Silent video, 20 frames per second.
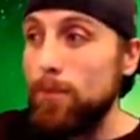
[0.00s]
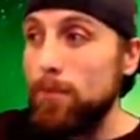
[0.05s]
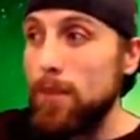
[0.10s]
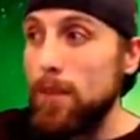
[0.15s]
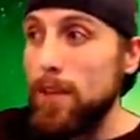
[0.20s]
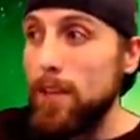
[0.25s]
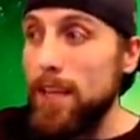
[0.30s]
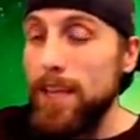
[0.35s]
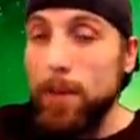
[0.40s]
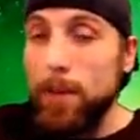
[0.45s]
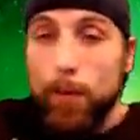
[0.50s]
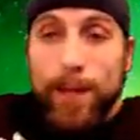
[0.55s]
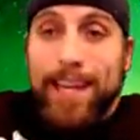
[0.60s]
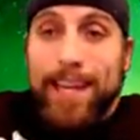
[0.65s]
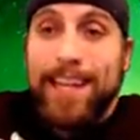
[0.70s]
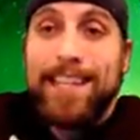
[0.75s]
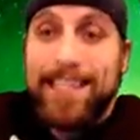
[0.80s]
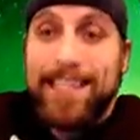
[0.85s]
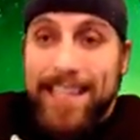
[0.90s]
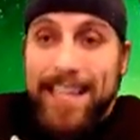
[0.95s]
he
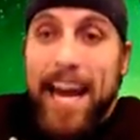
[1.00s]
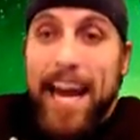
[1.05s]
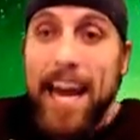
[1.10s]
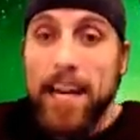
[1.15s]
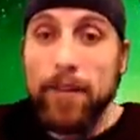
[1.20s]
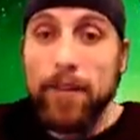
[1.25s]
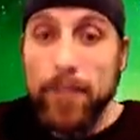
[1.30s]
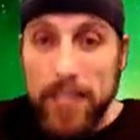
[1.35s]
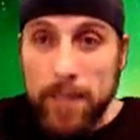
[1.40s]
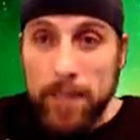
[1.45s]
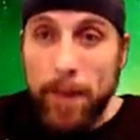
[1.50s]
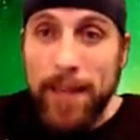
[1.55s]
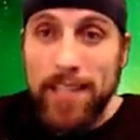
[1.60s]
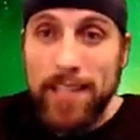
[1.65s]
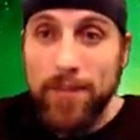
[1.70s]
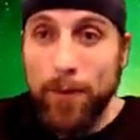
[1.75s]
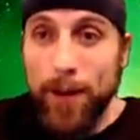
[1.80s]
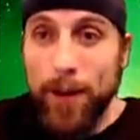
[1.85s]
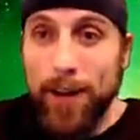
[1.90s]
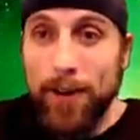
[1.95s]
went inside of a
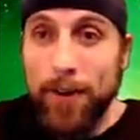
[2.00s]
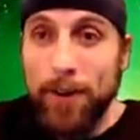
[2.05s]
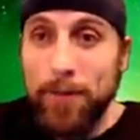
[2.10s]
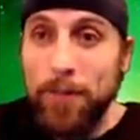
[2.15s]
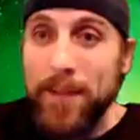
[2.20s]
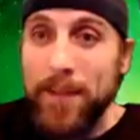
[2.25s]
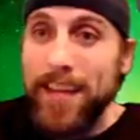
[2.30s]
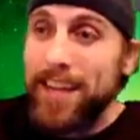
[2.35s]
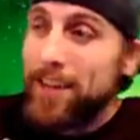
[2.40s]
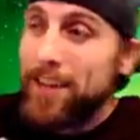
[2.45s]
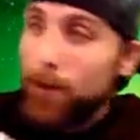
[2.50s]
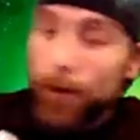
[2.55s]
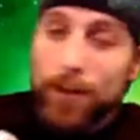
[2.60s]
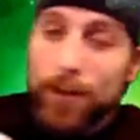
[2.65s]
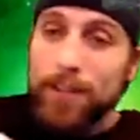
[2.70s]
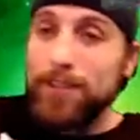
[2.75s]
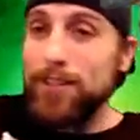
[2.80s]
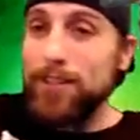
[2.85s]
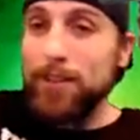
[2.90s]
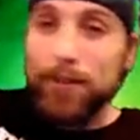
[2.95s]
space whale in
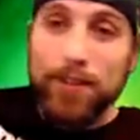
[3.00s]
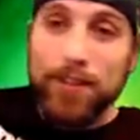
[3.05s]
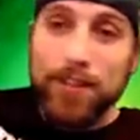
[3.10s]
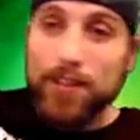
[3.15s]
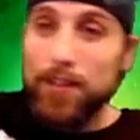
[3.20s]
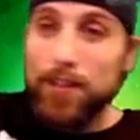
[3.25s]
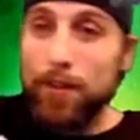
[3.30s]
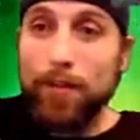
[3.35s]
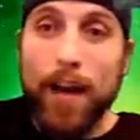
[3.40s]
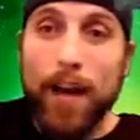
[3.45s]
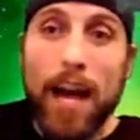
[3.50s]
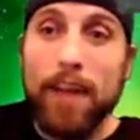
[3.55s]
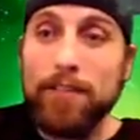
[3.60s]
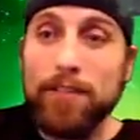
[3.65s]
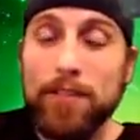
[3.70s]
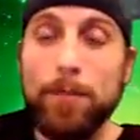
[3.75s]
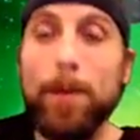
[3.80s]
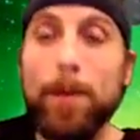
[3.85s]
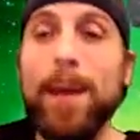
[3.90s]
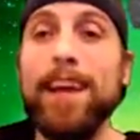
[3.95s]
order to survive
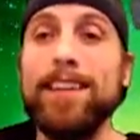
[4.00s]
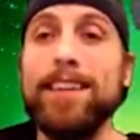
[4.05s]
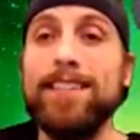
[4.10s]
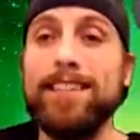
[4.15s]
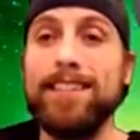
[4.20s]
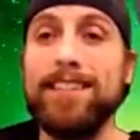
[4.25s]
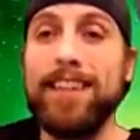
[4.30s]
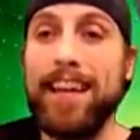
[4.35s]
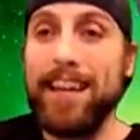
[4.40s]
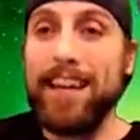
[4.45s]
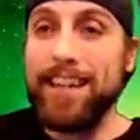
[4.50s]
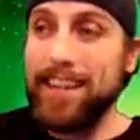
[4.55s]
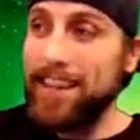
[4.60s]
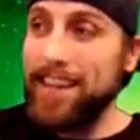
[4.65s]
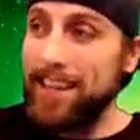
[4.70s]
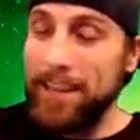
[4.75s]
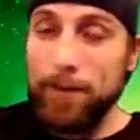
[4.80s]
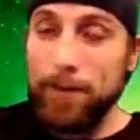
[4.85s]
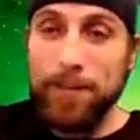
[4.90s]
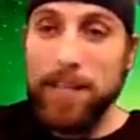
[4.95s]
space. Like,
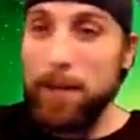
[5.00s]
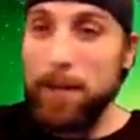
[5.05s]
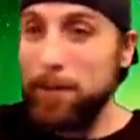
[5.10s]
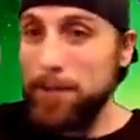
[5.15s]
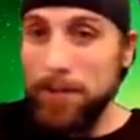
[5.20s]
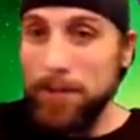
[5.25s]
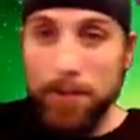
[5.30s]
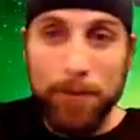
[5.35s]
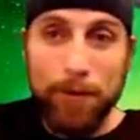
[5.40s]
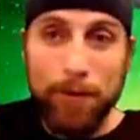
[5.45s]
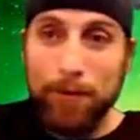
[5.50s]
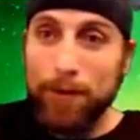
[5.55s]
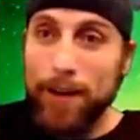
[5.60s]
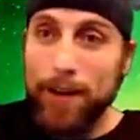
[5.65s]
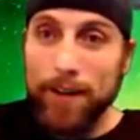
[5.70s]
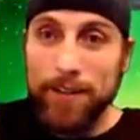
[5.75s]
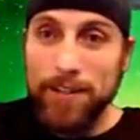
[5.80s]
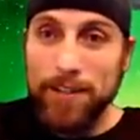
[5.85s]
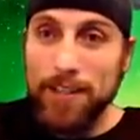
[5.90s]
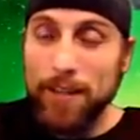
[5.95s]
and he was able to move
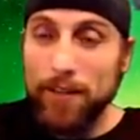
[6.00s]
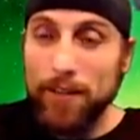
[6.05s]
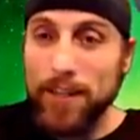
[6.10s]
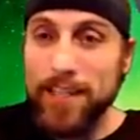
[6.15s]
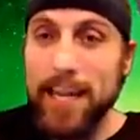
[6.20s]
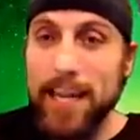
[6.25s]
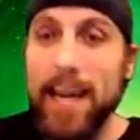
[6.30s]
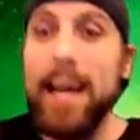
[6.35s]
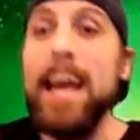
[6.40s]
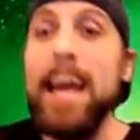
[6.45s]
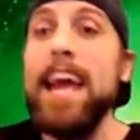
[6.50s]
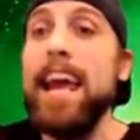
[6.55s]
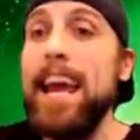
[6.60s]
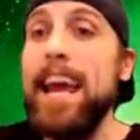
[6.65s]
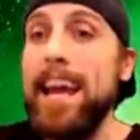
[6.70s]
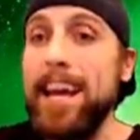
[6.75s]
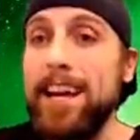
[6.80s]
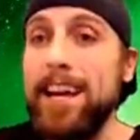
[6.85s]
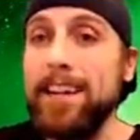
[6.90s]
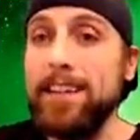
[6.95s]
around and stuff like that.
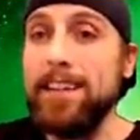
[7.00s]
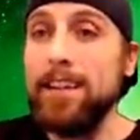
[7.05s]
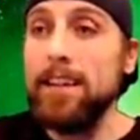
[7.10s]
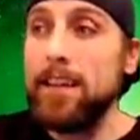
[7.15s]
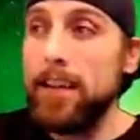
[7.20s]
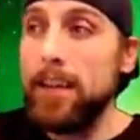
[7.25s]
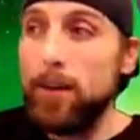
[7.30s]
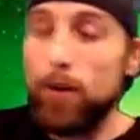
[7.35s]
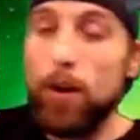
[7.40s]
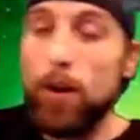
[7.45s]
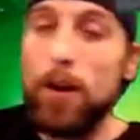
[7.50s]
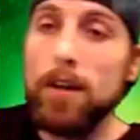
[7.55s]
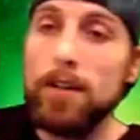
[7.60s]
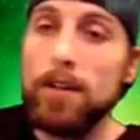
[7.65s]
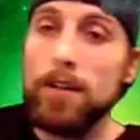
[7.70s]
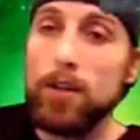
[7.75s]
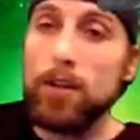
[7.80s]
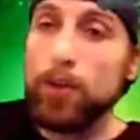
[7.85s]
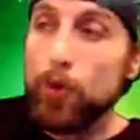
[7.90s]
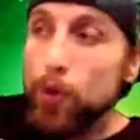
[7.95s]
And later
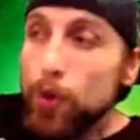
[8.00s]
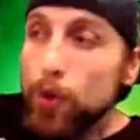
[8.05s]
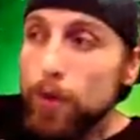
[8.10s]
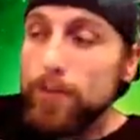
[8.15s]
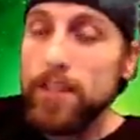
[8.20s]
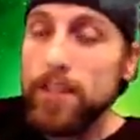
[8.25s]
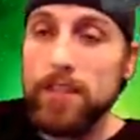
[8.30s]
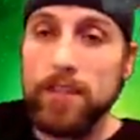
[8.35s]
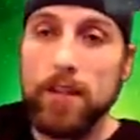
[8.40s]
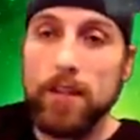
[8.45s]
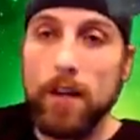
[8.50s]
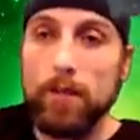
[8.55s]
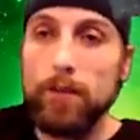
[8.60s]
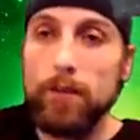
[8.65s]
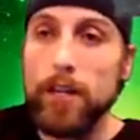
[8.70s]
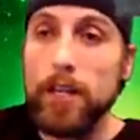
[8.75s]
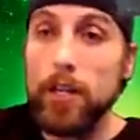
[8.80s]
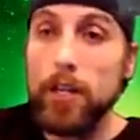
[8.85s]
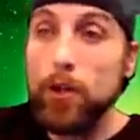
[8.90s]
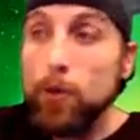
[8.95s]
on, the crew of the
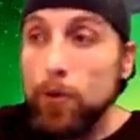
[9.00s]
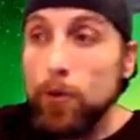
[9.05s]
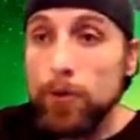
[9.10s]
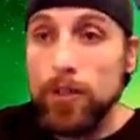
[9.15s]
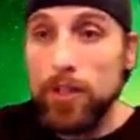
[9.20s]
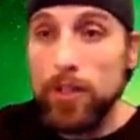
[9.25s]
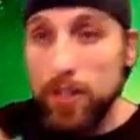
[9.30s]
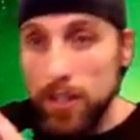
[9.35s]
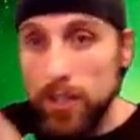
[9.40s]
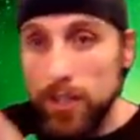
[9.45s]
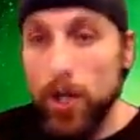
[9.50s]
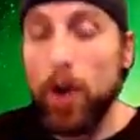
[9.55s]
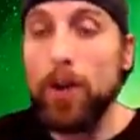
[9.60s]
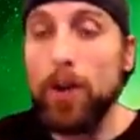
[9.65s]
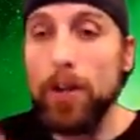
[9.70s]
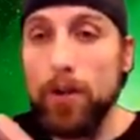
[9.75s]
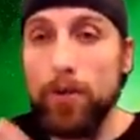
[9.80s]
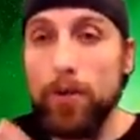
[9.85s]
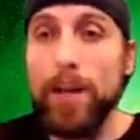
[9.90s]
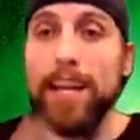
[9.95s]
Discovery used the
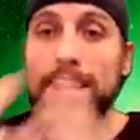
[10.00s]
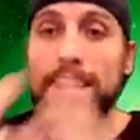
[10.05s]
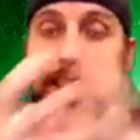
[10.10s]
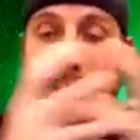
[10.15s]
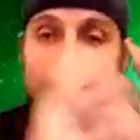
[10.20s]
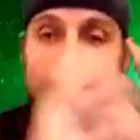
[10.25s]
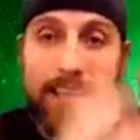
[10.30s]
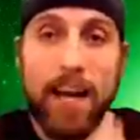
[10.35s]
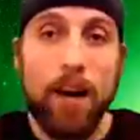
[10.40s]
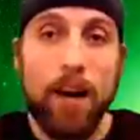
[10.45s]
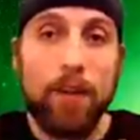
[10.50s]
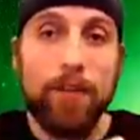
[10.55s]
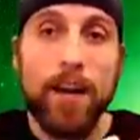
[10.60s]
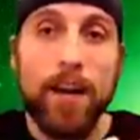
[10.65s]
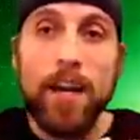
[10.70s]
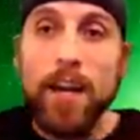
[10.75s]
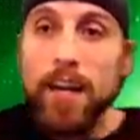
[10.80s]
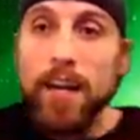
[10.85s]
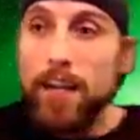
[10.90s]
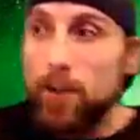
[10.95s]
tardigrade itself
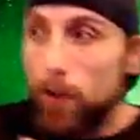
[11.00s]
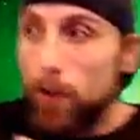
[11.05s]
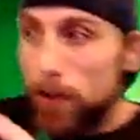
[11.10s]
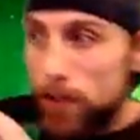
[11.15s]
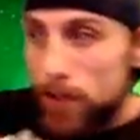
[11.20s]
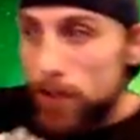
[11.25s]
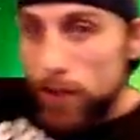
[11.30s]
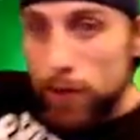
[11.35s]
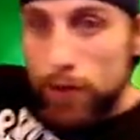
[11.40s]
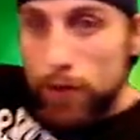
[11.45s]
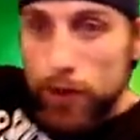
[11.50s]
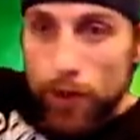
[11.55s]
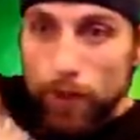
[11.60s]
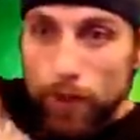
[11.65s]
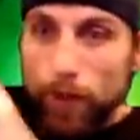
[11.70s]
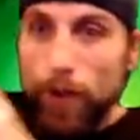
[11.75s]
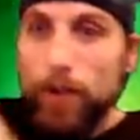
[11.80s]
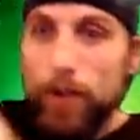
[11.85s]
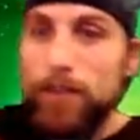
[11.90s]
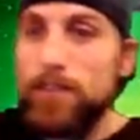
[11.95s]
in order to
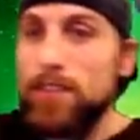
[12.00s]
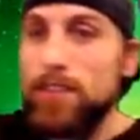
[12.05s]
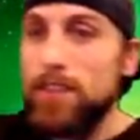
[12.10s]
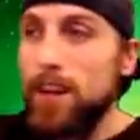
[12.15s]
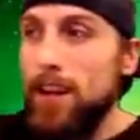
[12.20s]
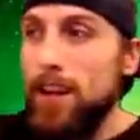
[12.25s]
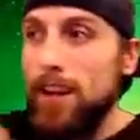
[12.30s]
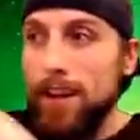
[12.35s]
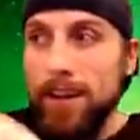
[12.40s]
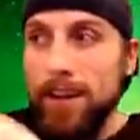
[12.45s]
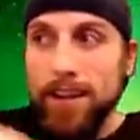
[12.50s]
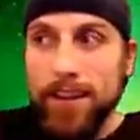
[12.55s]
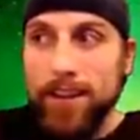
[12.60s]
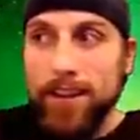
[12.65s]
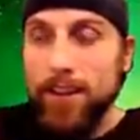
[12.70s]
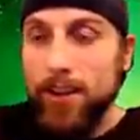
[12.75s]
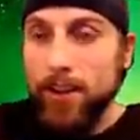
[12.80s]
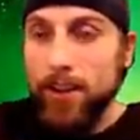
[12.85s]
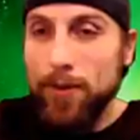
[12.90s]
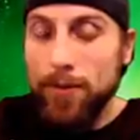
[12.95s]
traverse, you
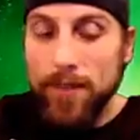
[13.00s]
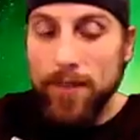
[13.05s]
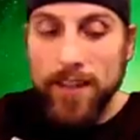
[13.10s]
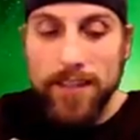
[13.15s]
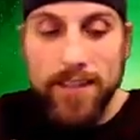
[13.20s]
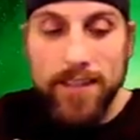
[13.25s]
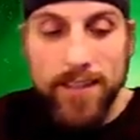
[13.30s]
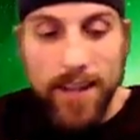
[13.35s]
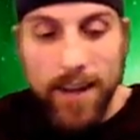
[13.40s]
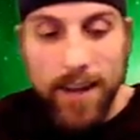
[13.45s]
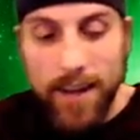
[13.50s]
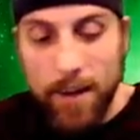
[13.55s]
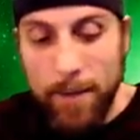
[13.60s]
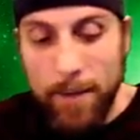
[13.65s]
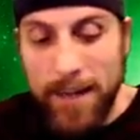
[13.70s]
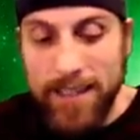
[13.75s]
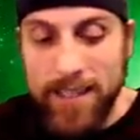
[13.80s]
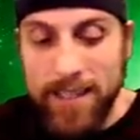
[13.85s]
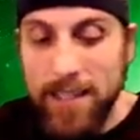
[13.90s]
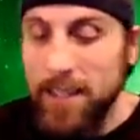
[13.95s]
know, this uh,
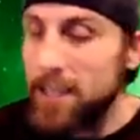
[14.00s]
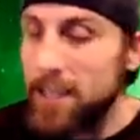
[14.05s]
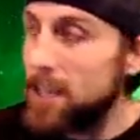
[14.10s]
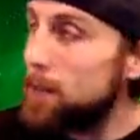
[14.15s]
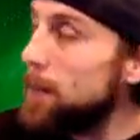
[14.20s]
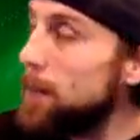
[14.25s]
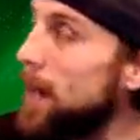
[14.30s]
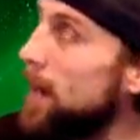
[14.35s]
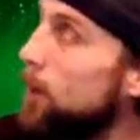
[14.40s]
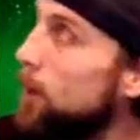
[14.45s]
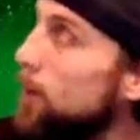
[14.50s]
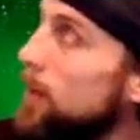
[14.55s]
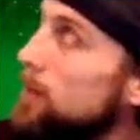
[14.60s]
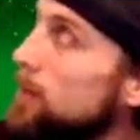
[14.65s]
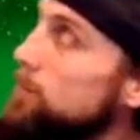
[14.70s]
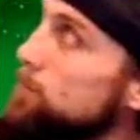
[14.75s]
mycelium highway.